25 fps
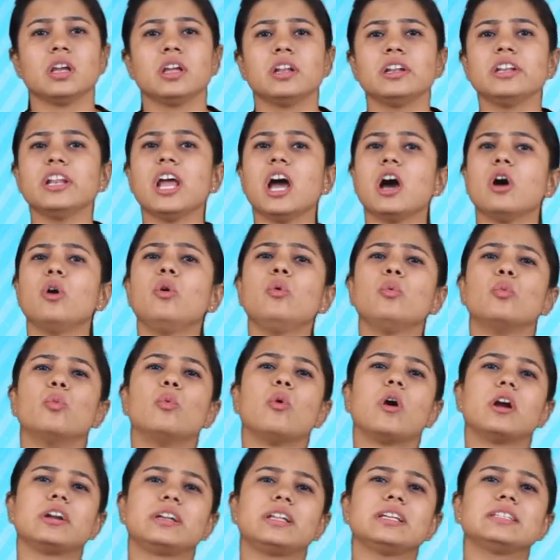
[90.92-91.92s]
Now,
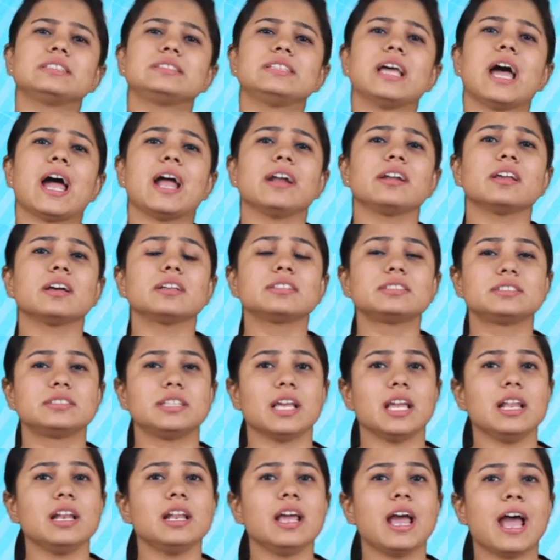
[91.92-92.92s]
what is that a
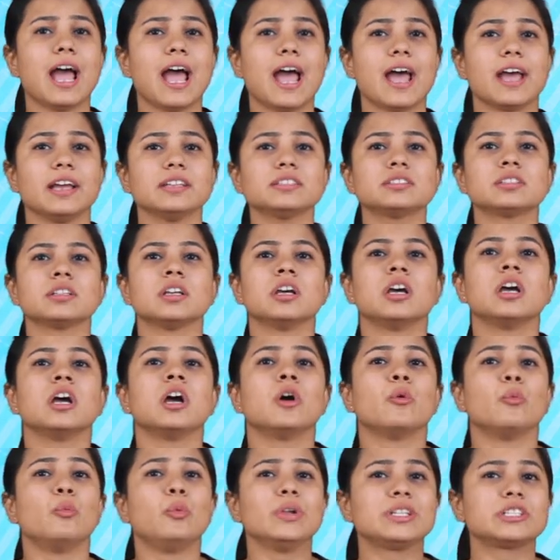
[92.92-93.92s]
cell has
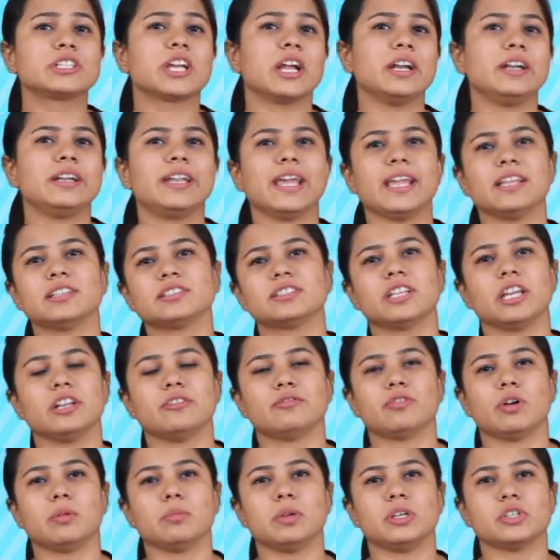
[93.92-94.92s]
which contains the
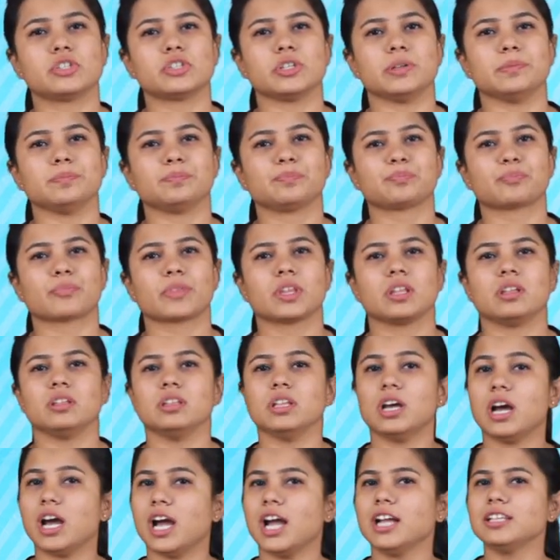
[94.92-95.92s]
information?
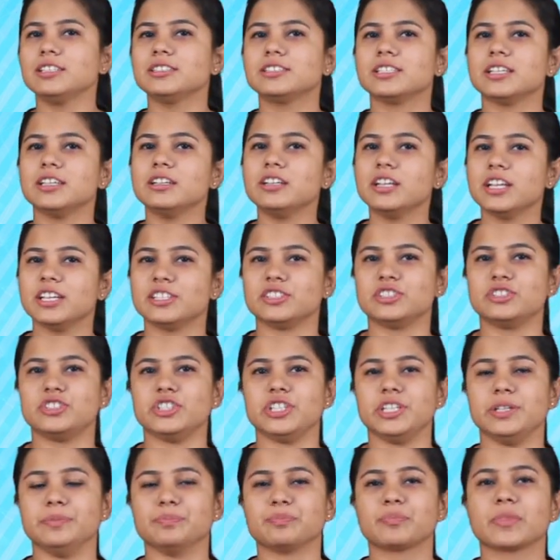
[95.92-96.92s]
The answer is
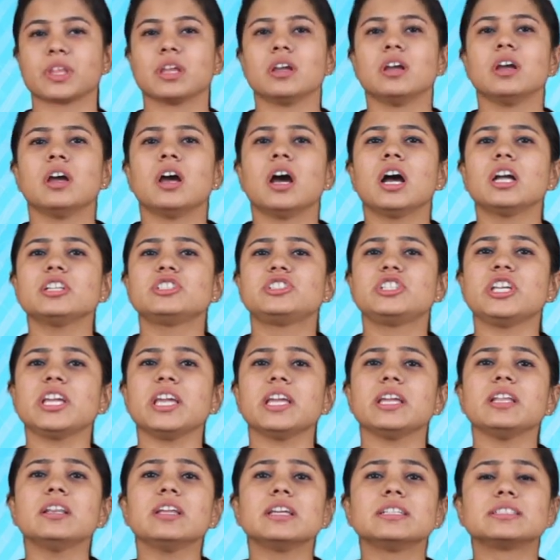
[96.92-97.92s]
gene. A
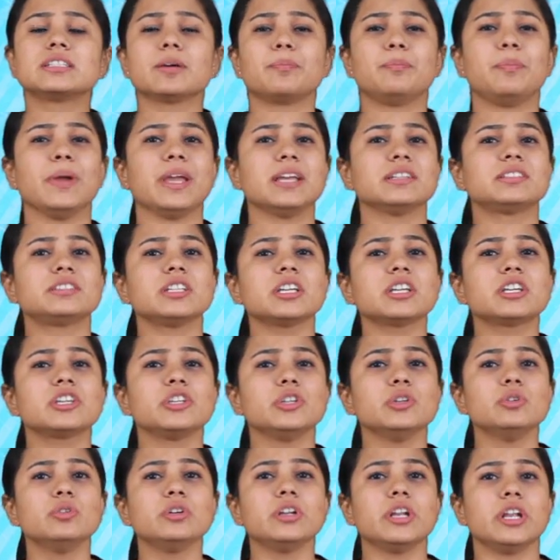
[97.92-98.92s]
gene is a basic
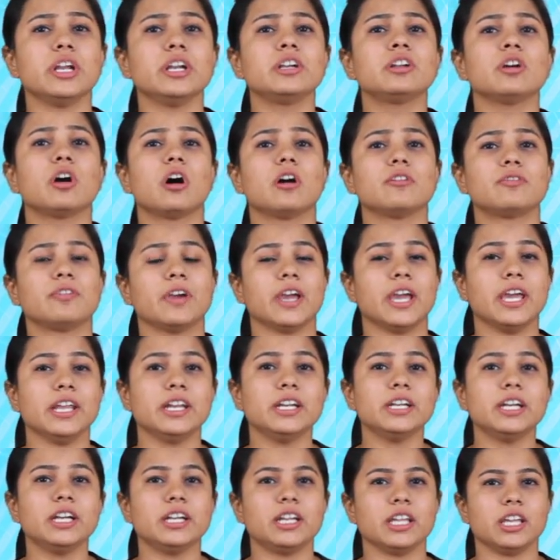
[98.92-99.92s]
unit of
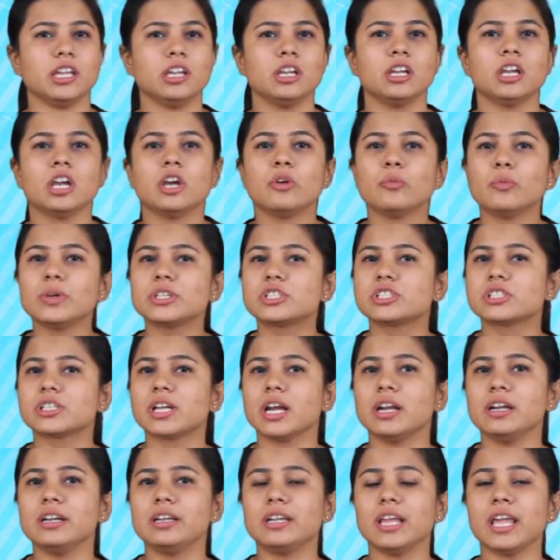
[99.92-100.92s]
heredity which
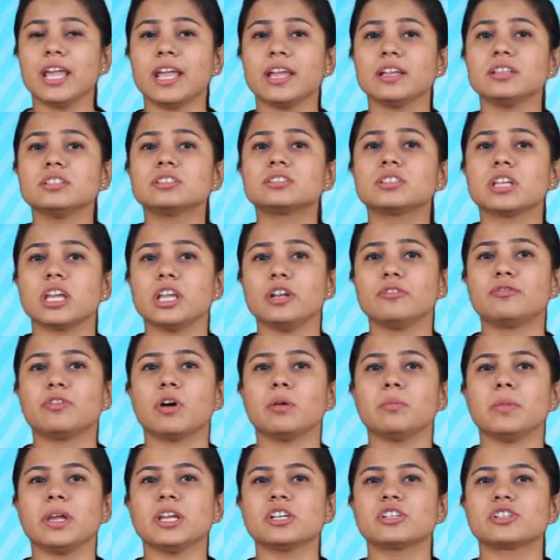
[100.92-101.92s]
contains
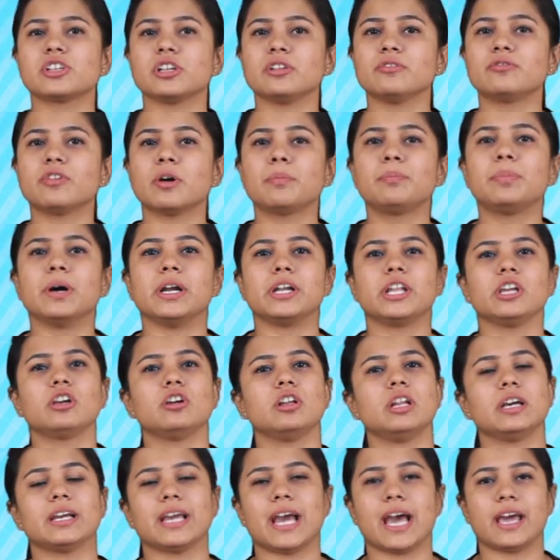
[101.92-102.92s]
information for
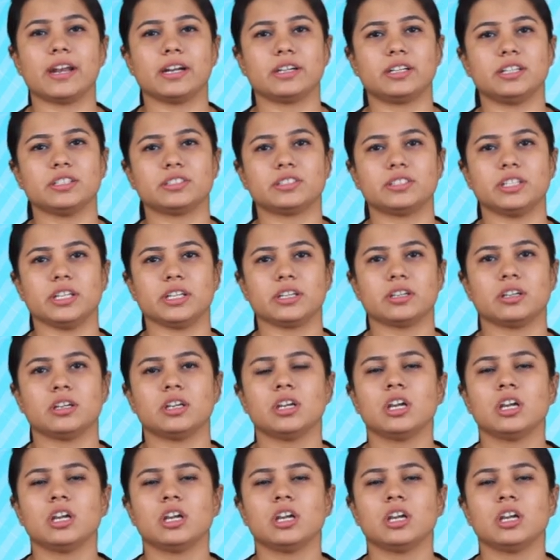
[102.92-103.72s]
particular characteristic.